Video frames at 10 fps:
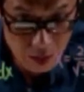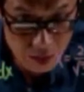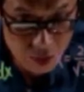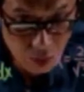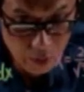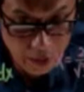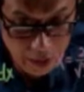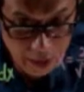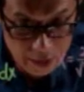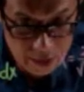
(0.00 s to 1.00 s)
So when
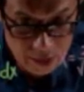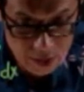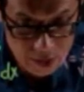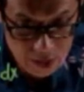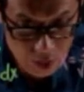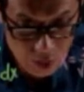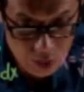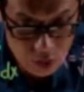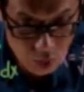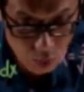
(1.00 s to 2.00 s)
x is equals
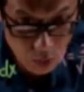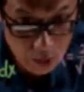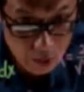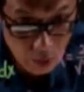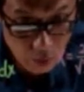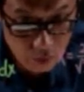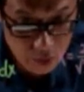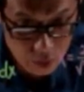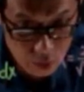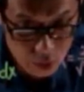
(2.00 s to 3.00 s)
to 1 over
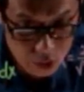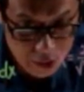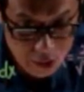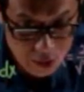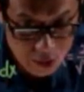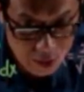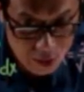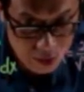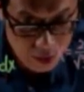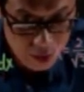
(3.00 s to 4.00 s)
root 3,
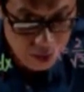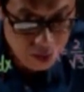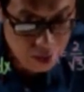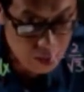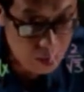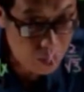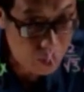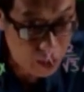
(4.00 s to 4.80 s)
you